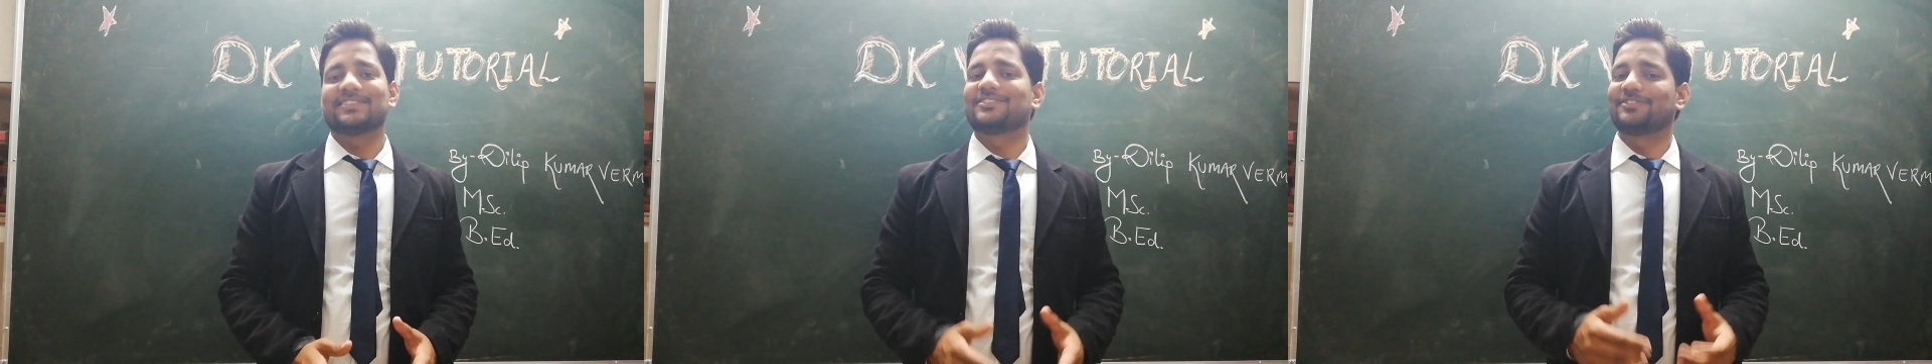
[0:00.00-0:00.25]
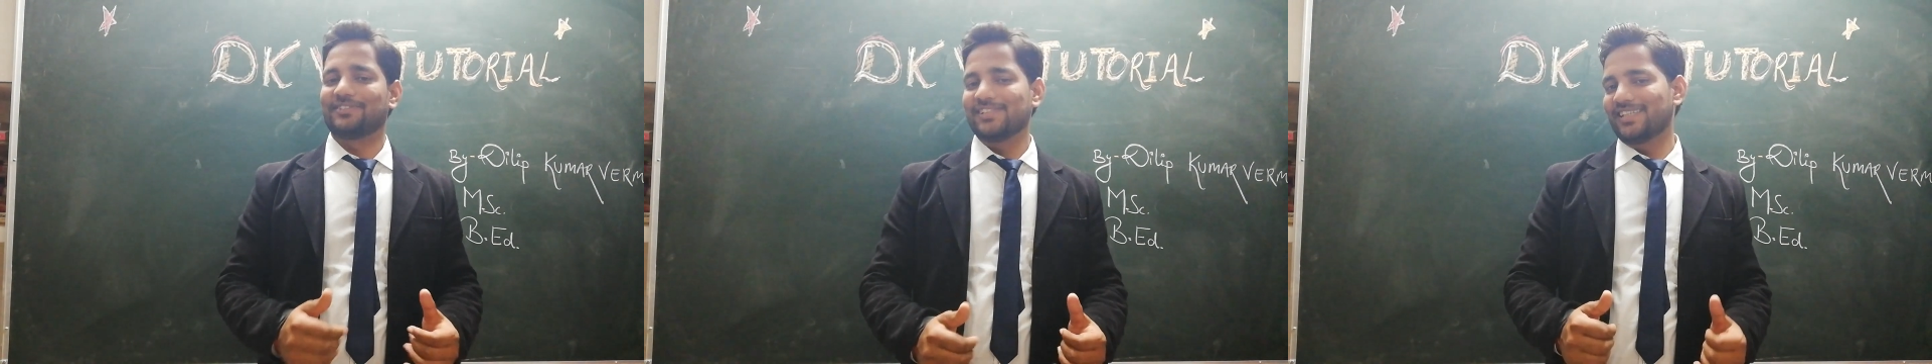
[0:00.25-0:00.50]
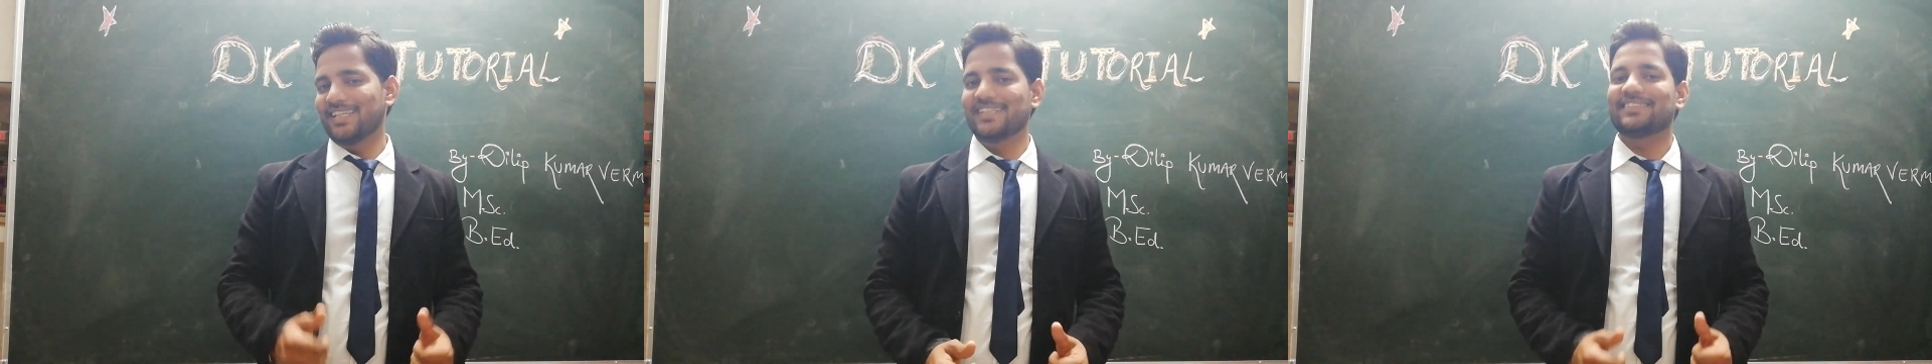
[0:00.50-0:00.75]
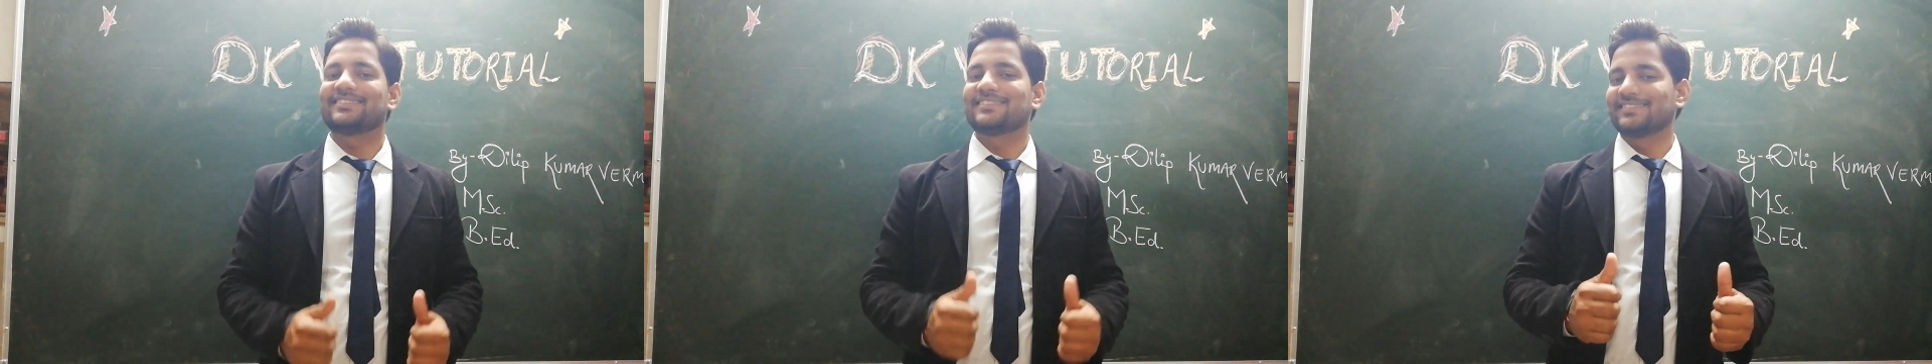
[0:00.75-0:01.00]
So till
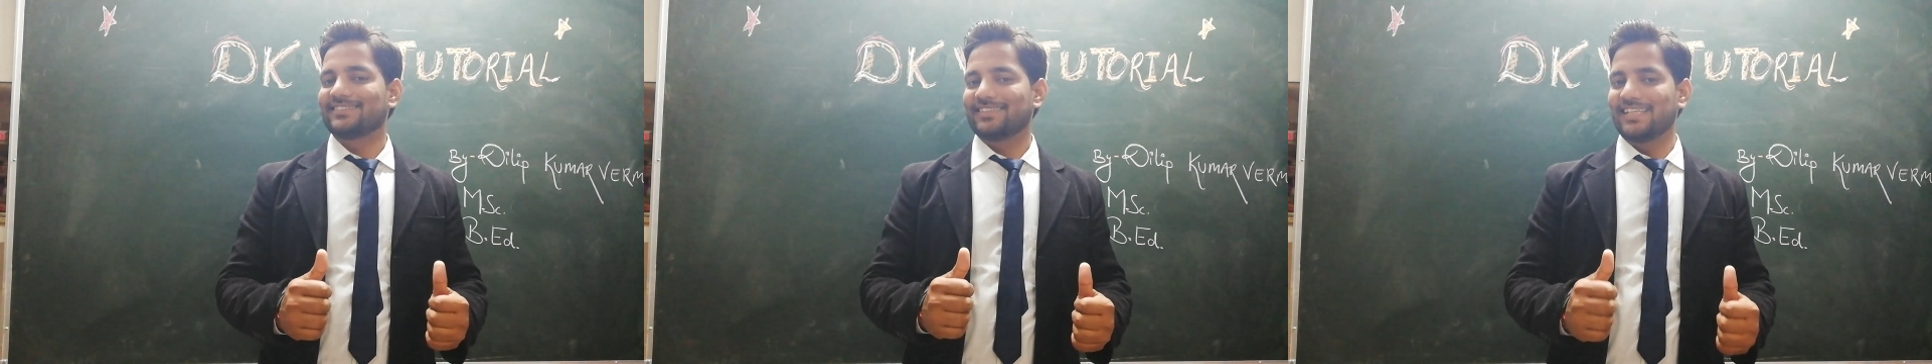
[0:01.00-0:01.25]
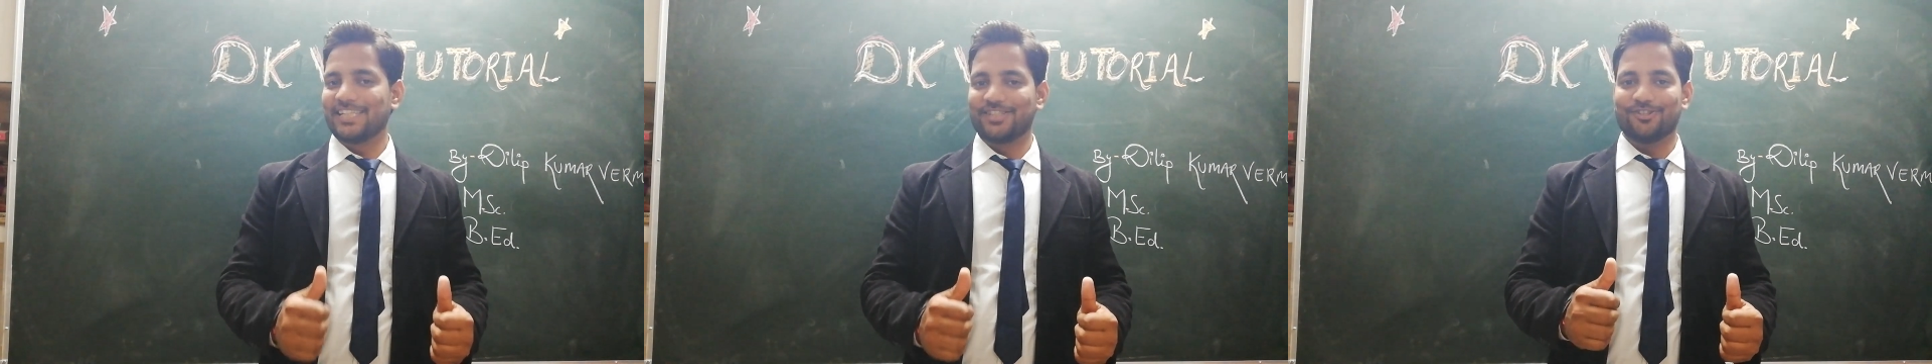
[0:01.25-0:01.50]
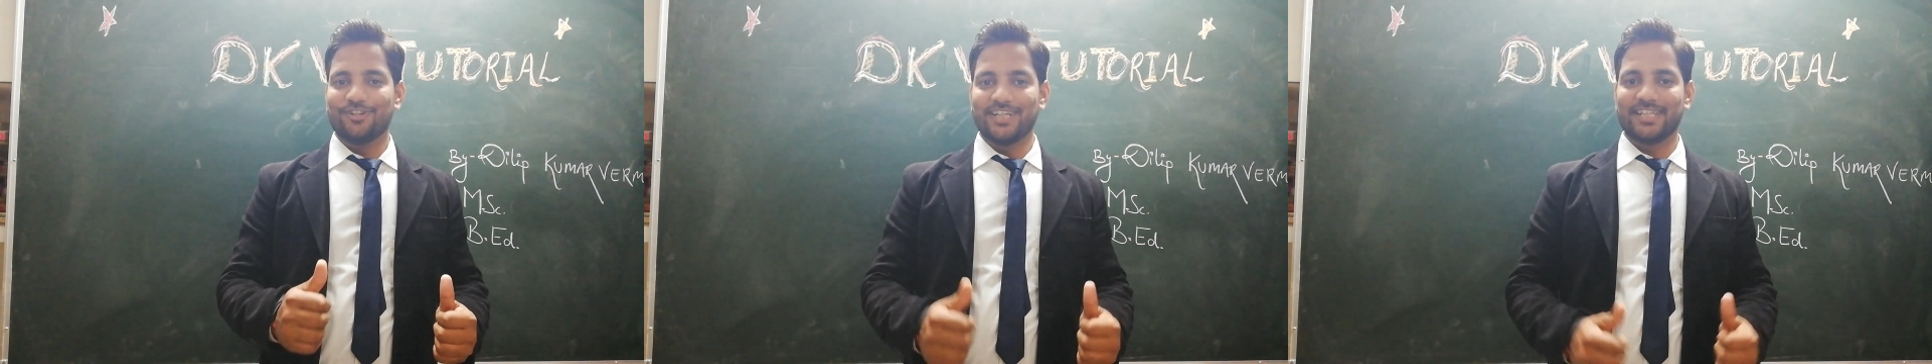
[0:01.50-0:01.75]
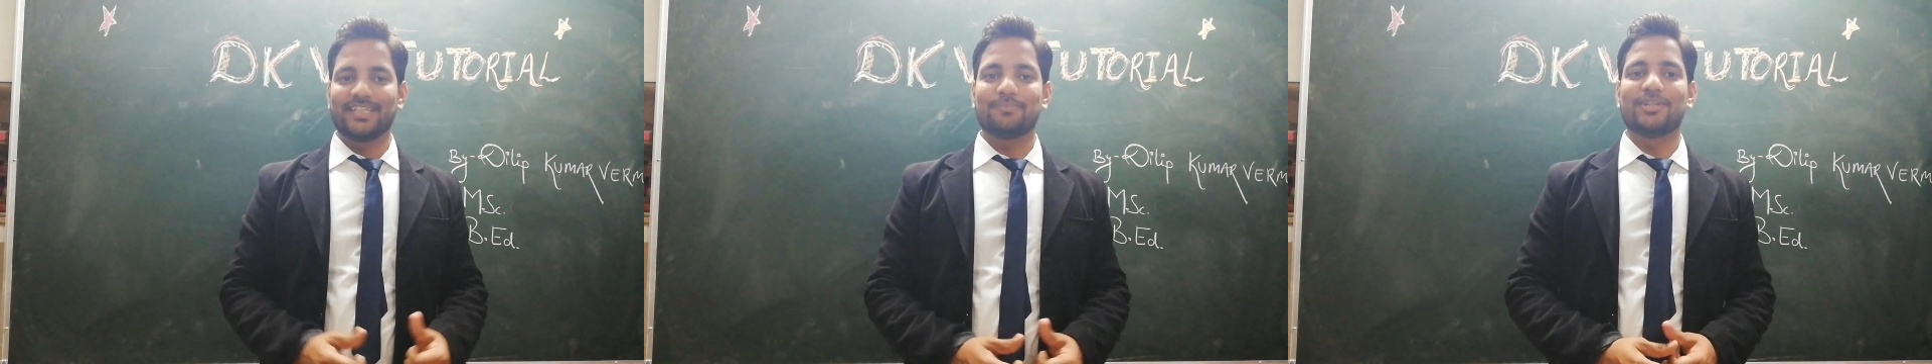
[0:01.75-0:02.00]
then,
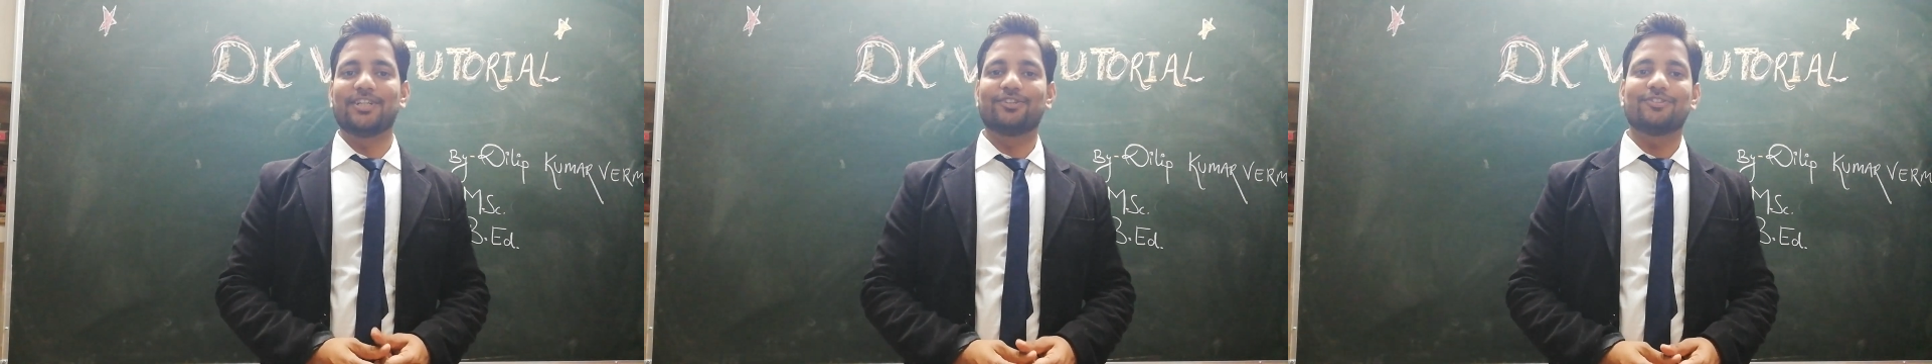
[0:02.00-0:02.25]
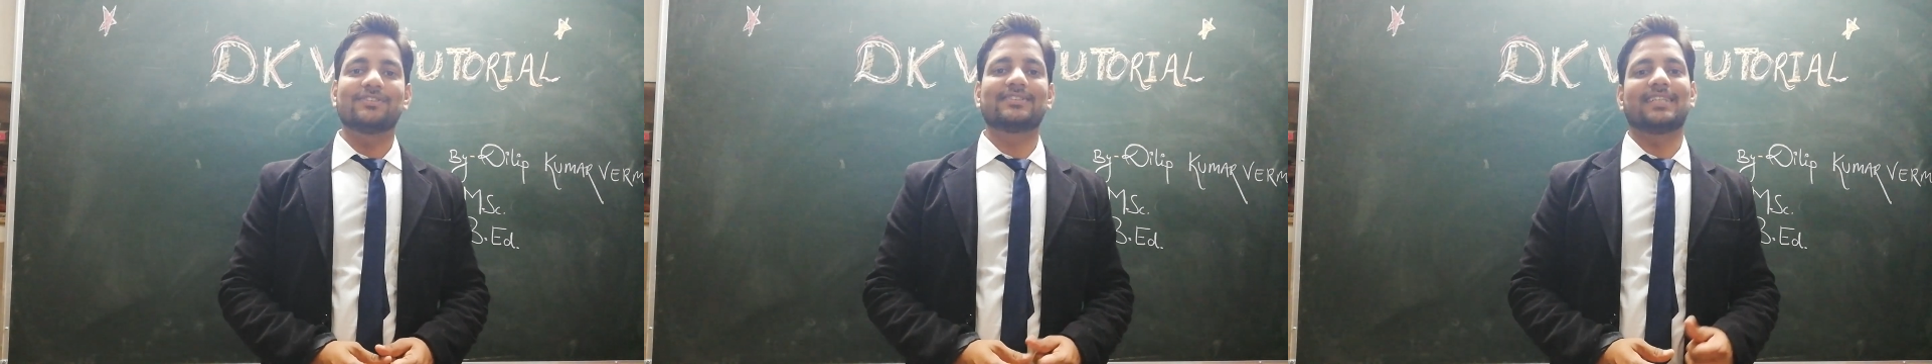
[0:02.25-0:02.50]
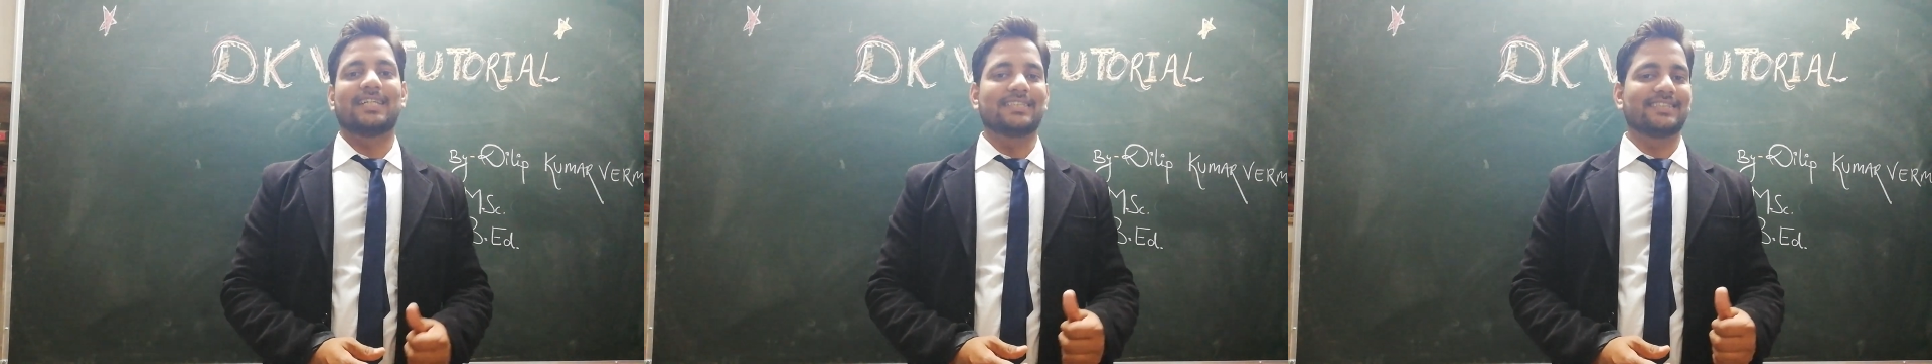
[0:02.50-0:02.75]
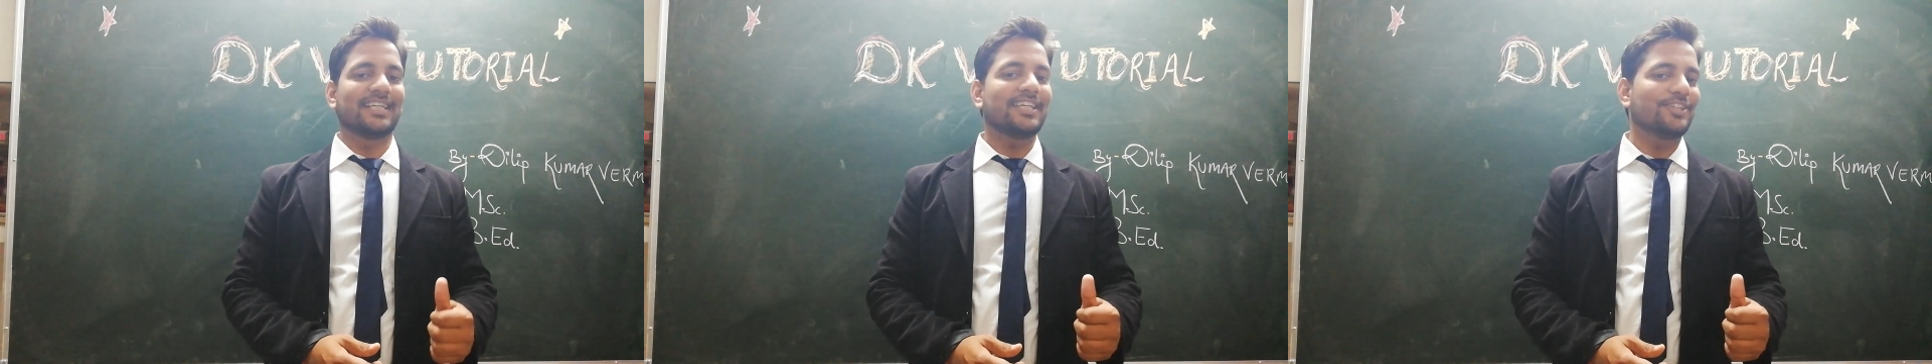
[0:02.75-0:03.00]
enjoy the videos
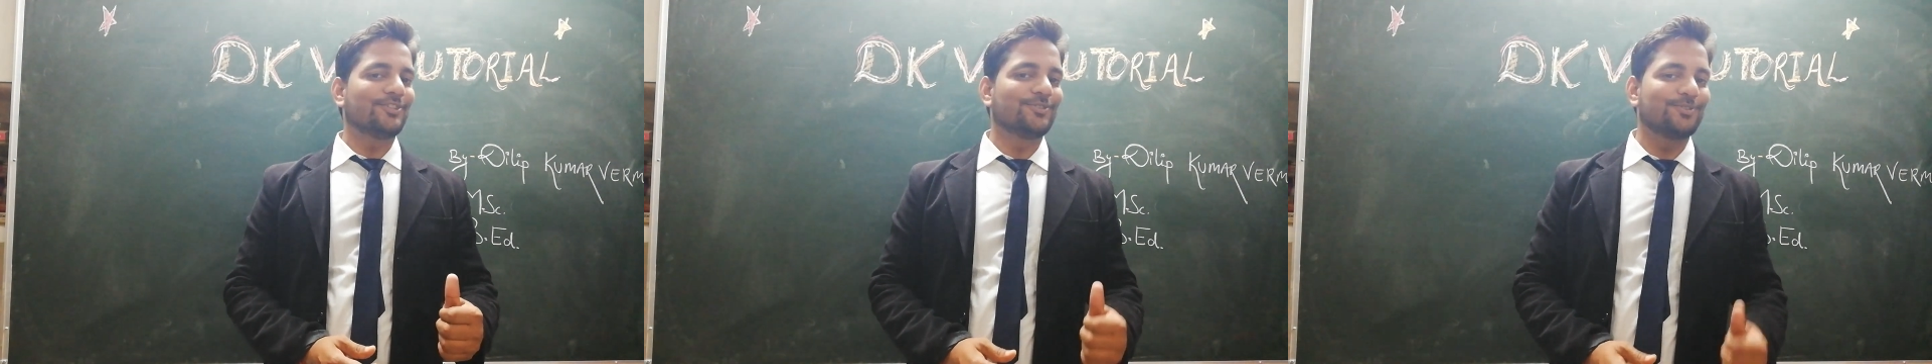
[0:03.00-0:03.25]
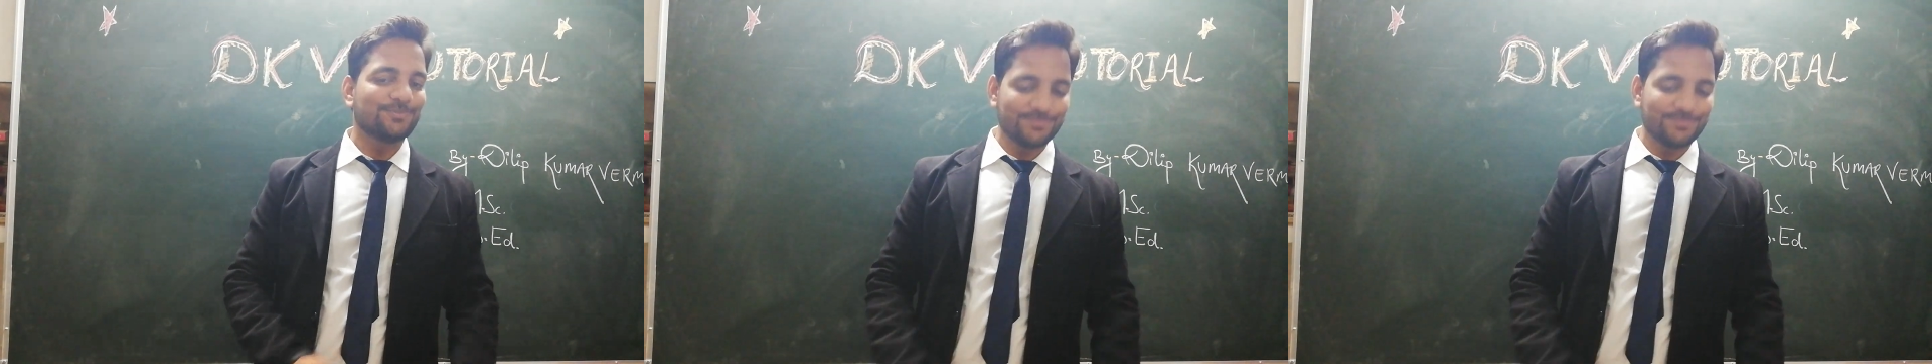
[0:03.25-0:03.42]
and thank you.